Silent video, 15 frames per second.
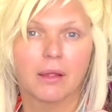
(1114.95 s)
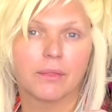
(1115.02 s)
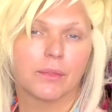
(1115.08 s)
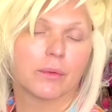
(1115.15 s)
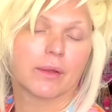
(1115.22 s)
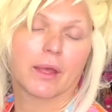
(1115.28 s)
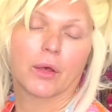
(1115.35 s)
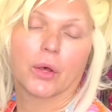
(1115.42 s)
the
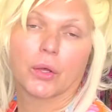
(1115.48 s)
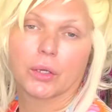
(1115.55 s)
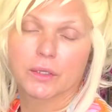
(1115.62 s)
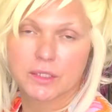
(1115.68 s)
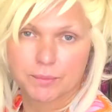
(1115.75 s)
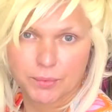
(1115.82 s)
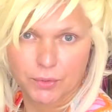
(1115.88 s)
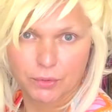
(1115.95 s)
curl is
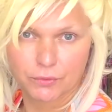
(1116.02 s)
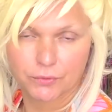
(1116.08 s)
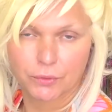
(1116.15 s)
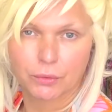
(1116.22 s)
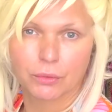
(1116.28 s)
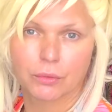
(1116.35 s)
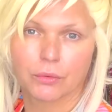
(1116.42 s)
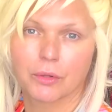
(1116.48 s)

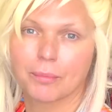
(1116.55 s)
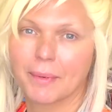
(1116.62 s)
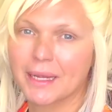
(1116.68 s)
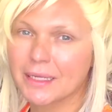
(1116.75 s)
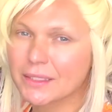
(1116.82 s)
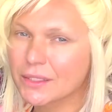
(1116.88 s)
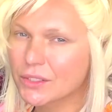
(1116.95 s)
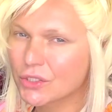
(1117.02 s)
beautiful, the
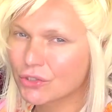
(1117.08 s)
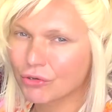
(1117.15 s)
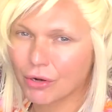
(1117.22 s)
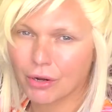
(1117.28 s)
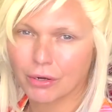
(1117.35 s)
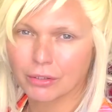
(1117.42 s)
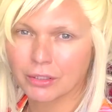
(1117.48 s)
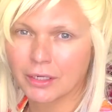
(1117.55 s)
base is
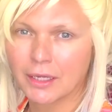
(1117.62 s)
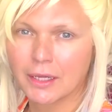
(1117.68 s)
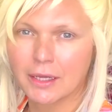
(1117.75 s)
strong,